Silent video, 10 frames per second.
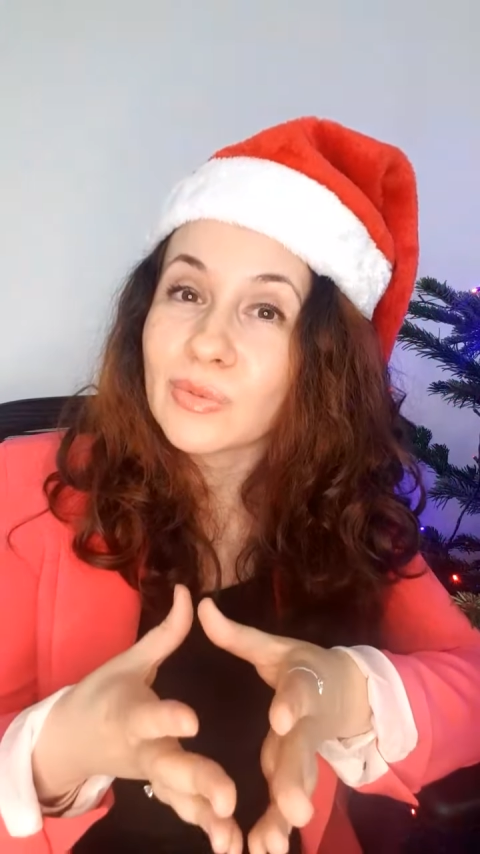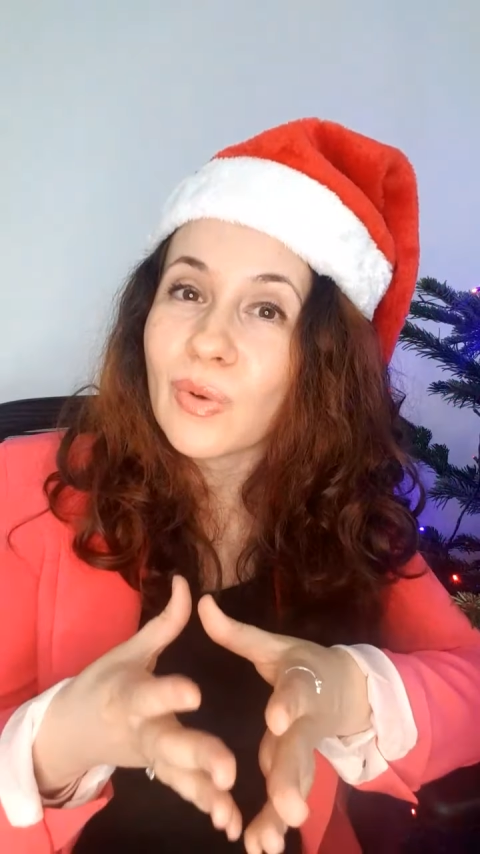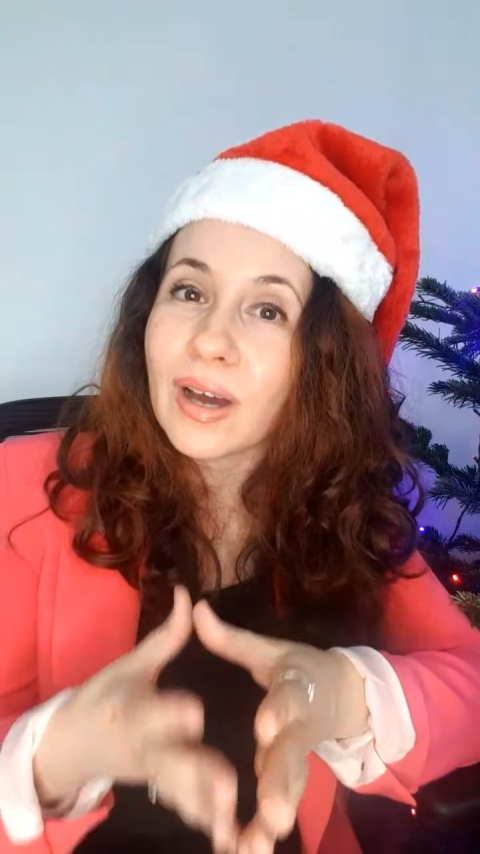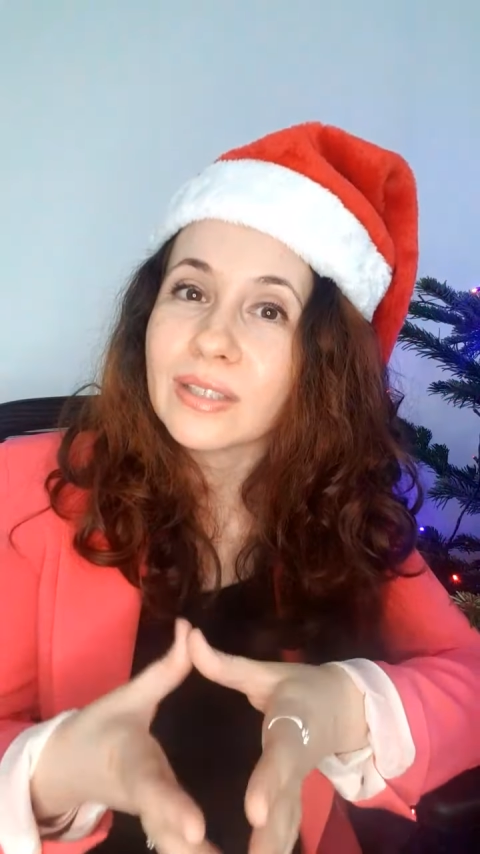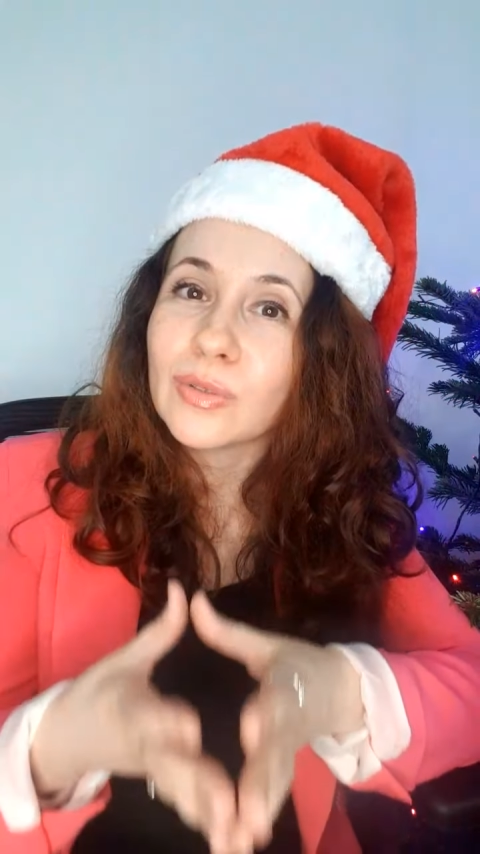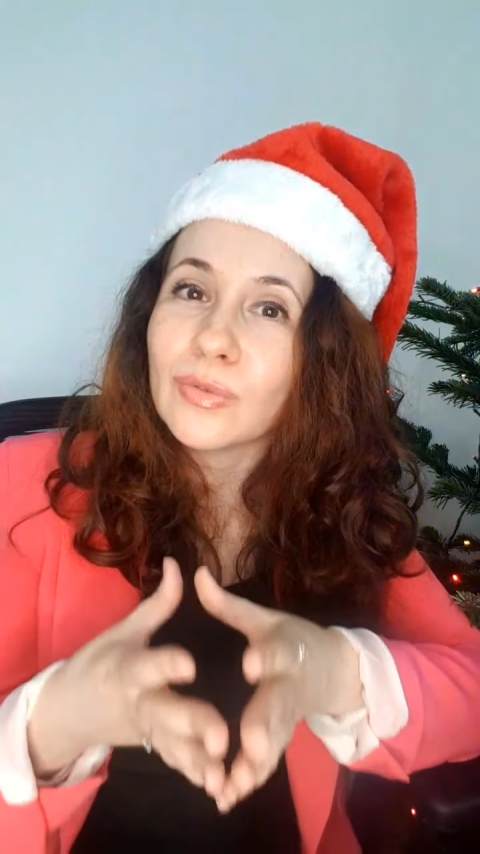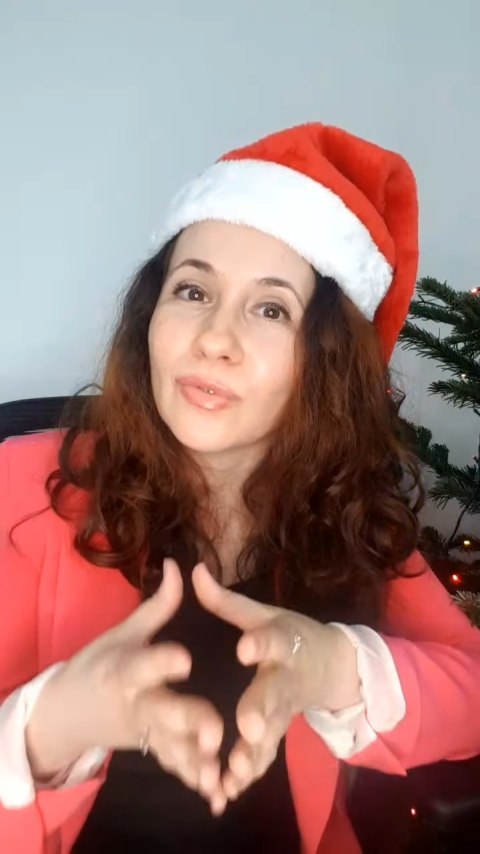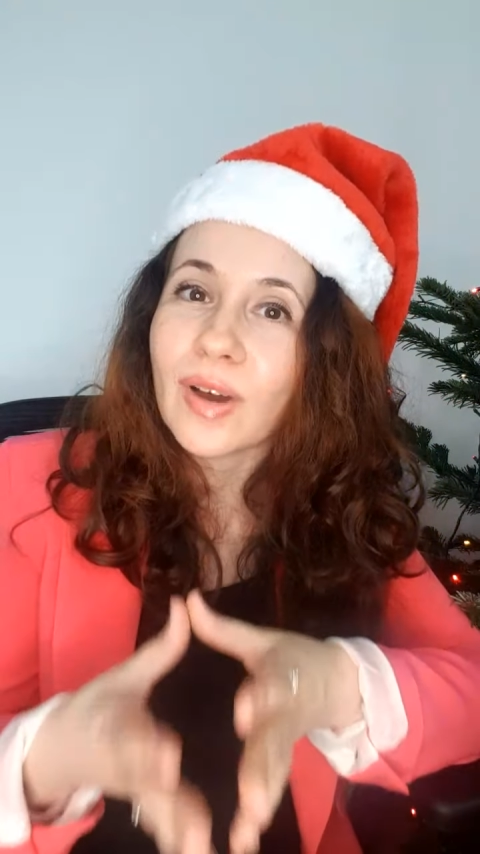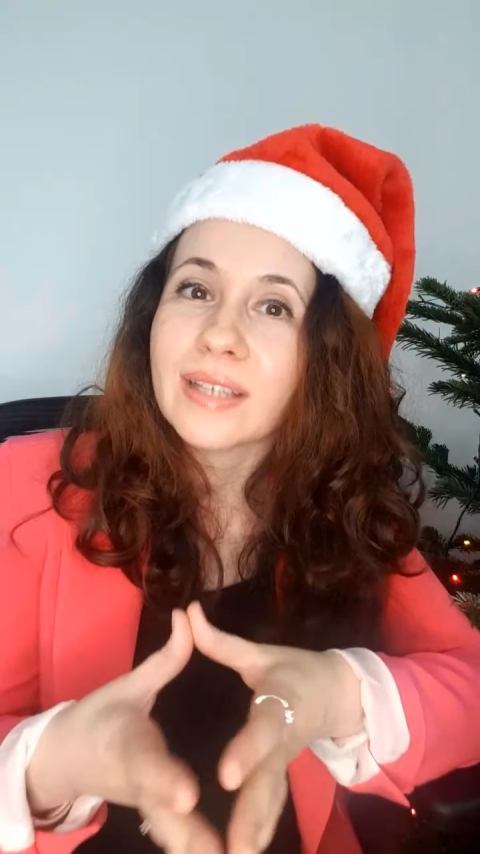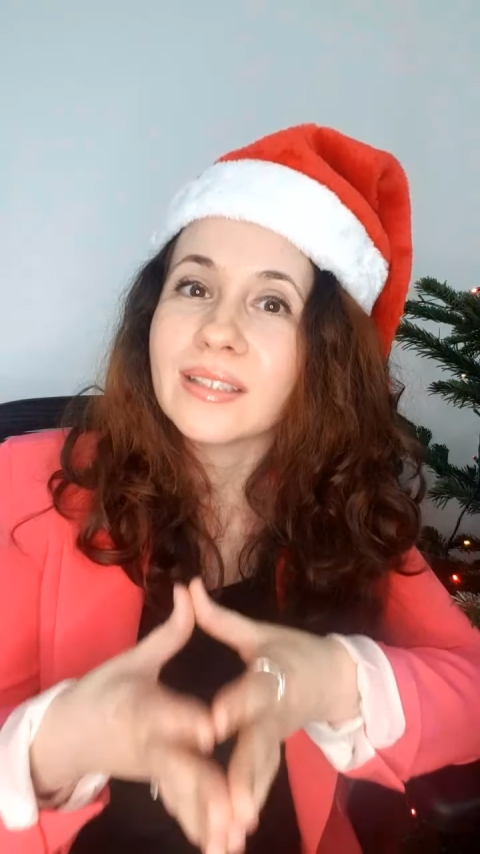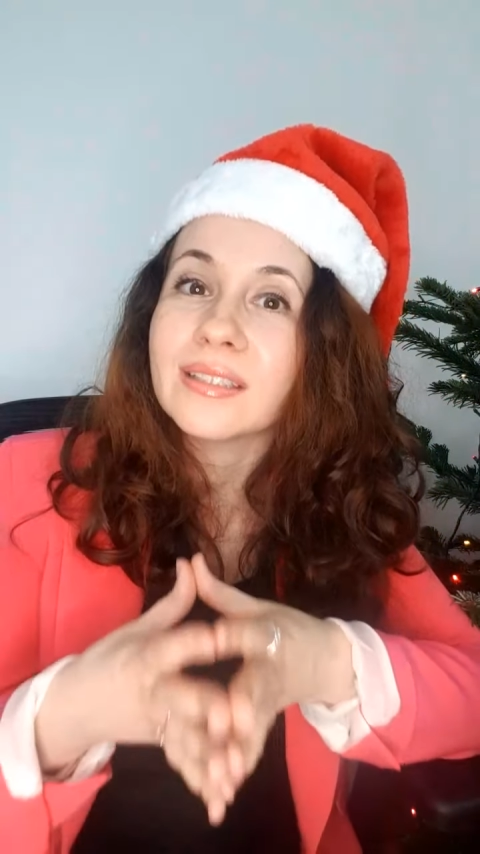one to find the